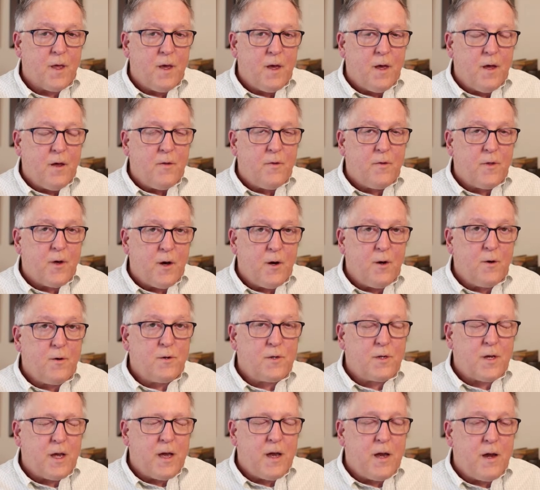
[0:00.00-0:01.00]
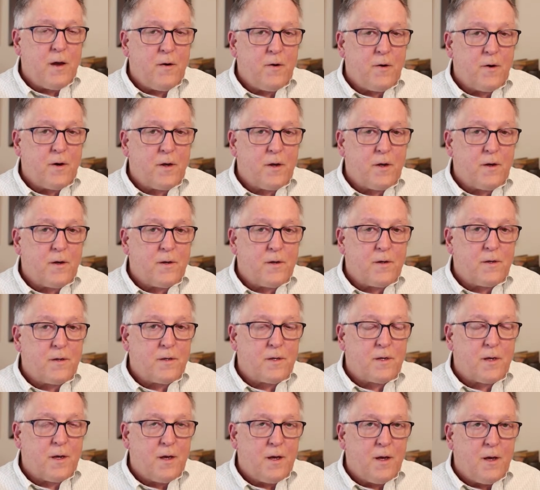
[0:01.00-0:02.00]
those
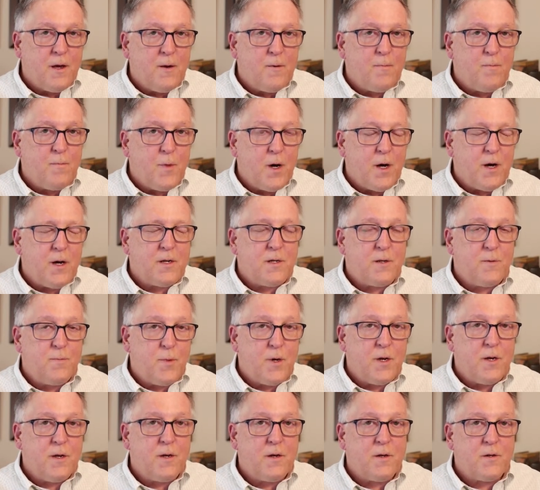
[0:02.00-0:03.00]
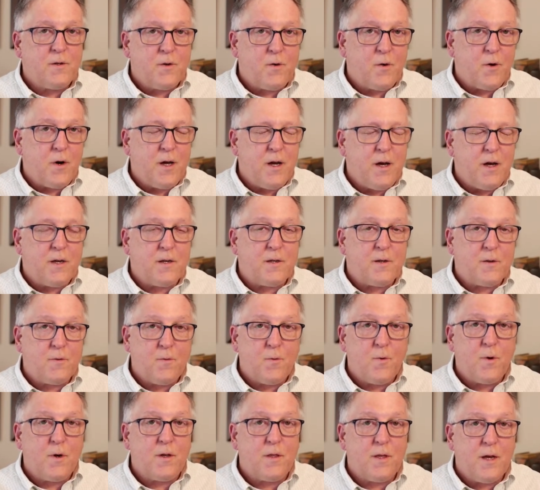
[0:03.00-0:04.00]
areas must be addressed
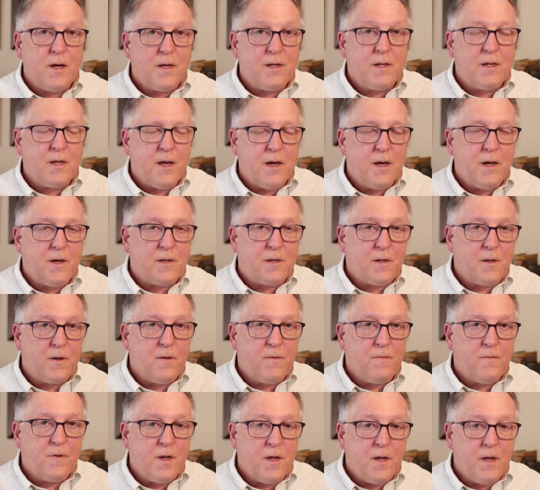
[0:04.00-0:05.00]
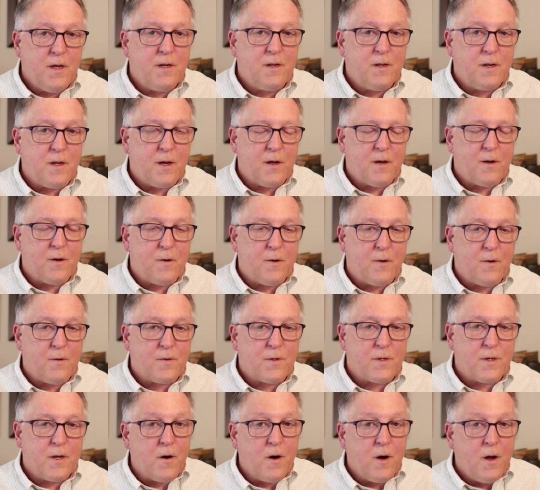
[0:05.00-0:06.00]
with a test of
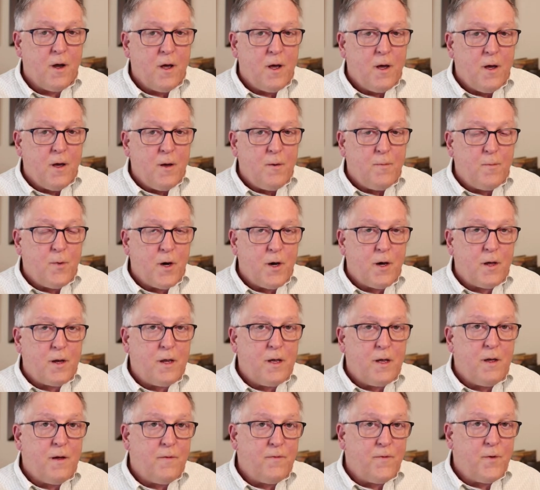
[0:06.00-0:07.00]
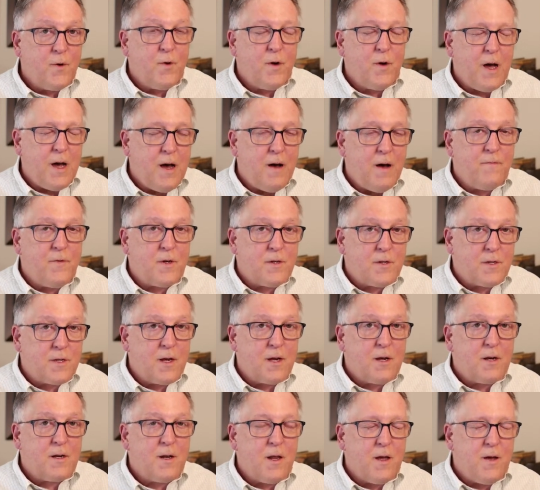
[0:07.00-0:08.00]
details. But if you have a
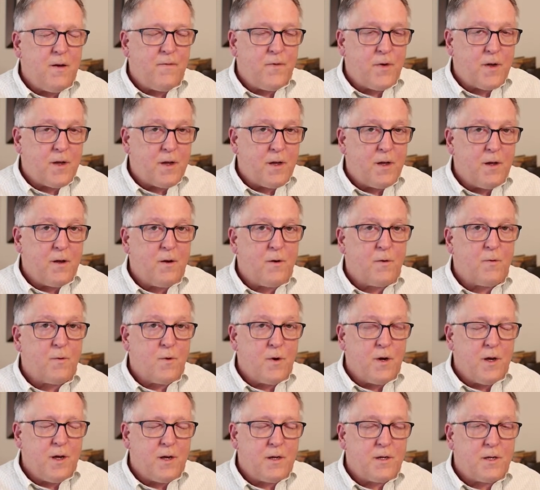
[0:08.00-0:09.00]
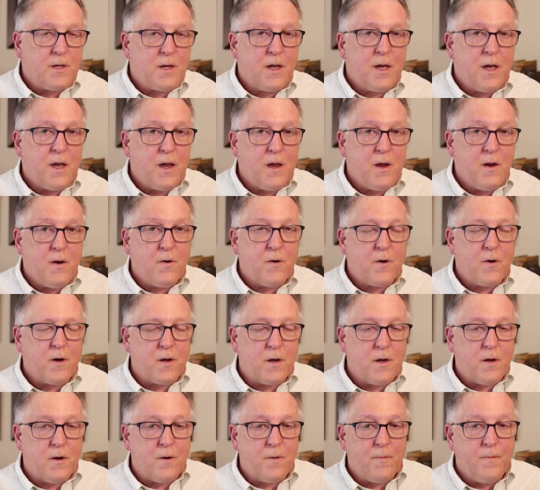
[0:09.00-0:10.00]
significant risk
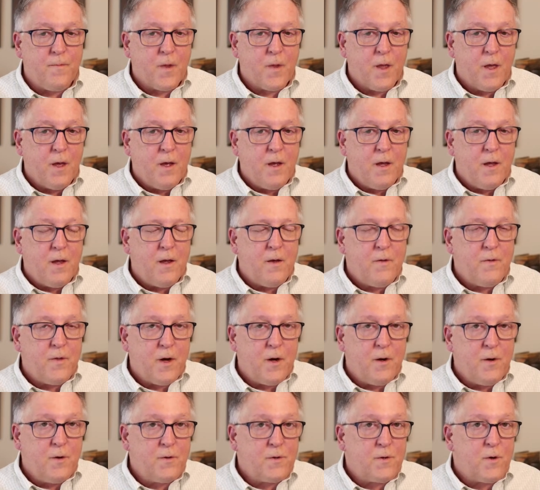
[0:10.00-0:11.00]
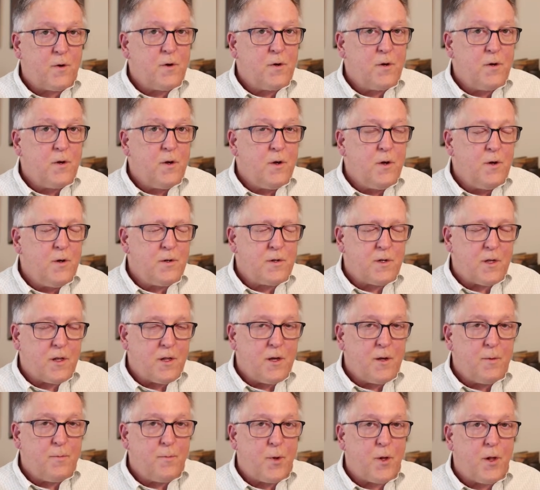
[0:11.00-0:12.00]
area, and those are
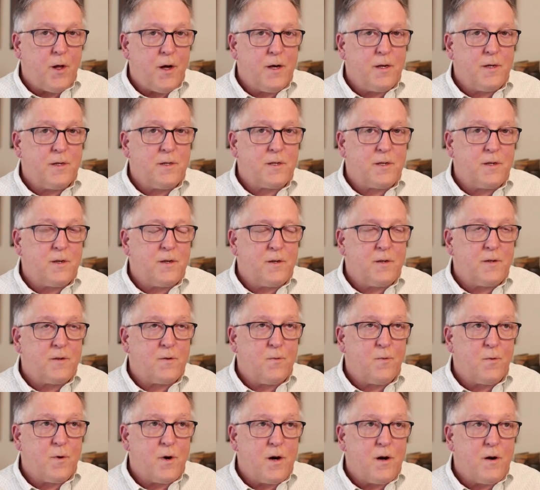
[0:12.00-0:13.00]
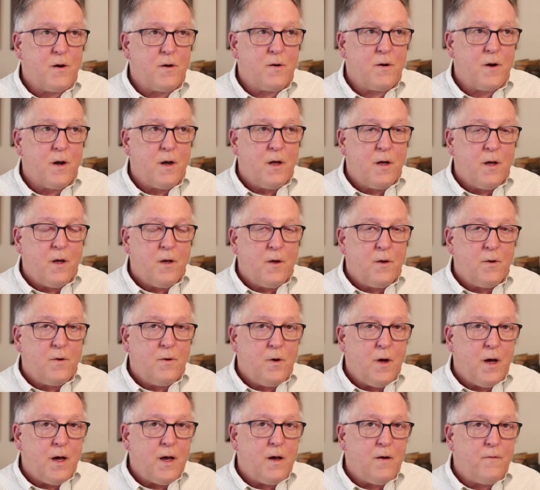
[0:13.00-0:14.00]
usually places where
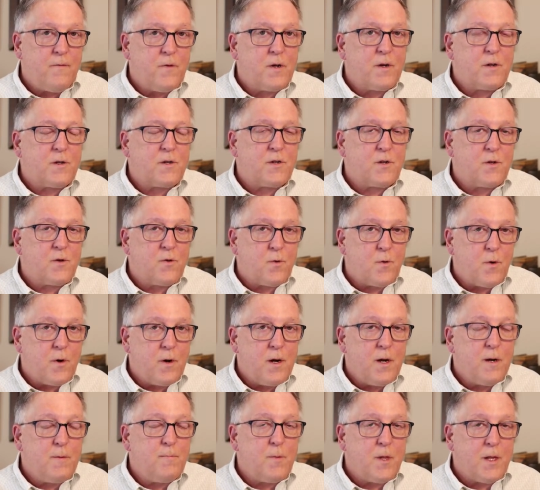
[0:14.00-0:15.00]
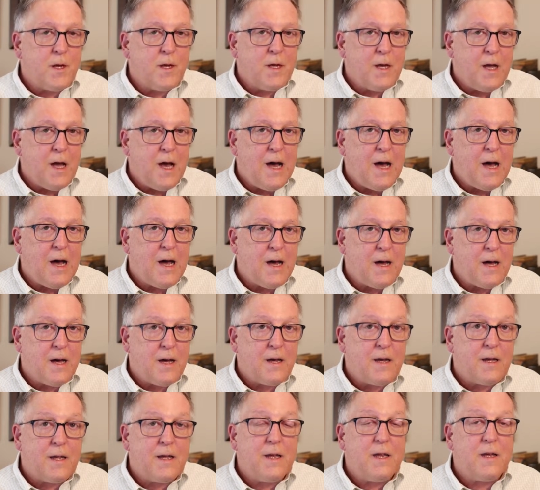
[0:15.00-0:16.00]
you have extremely
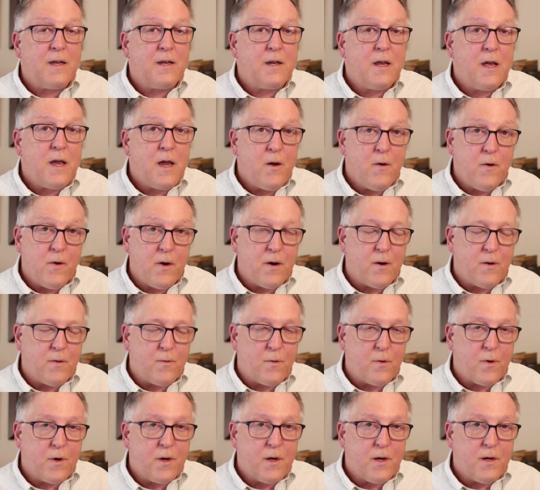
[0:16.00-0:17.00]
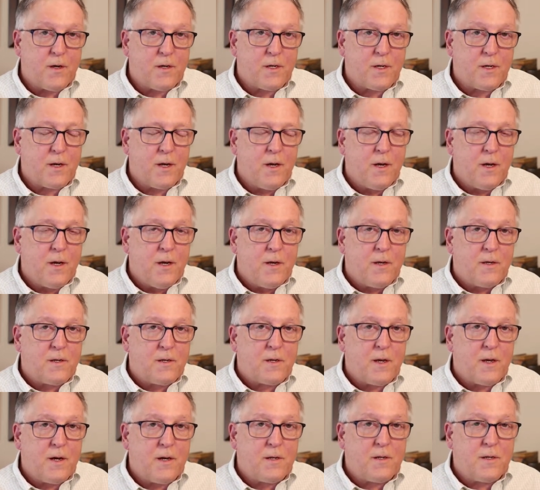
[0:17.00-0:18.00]
high inherent risk,
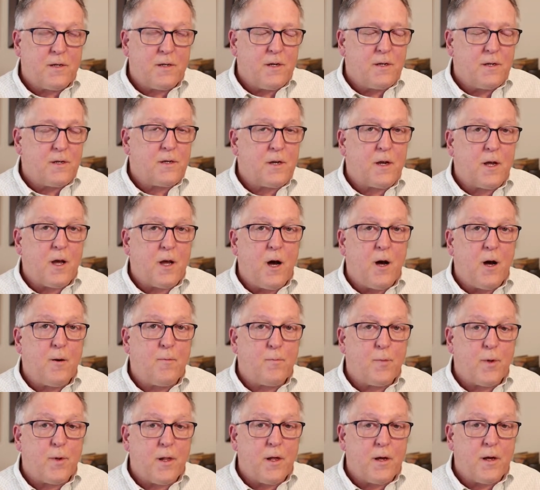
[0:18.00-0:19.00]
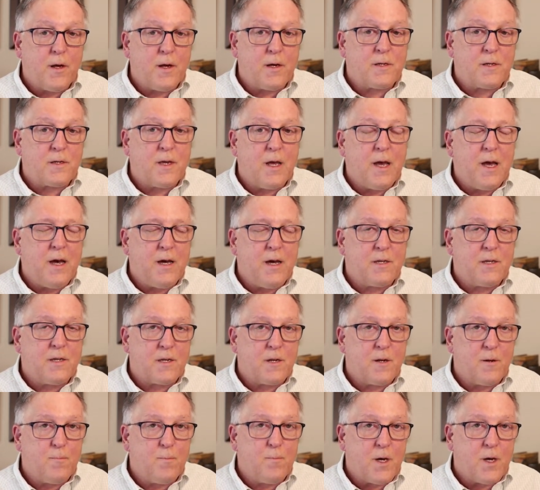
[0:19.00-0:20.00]
such as a complex
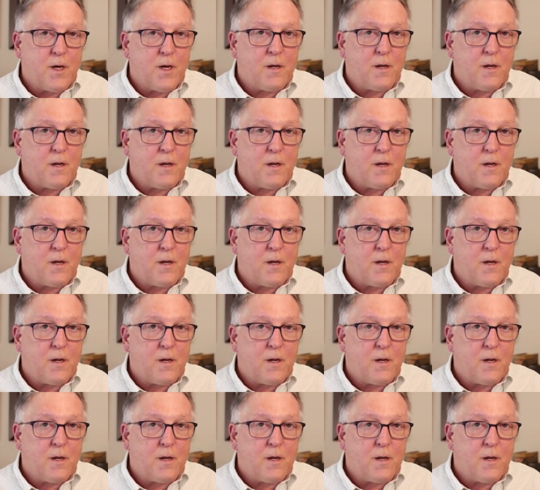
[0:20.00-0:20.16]
estimate.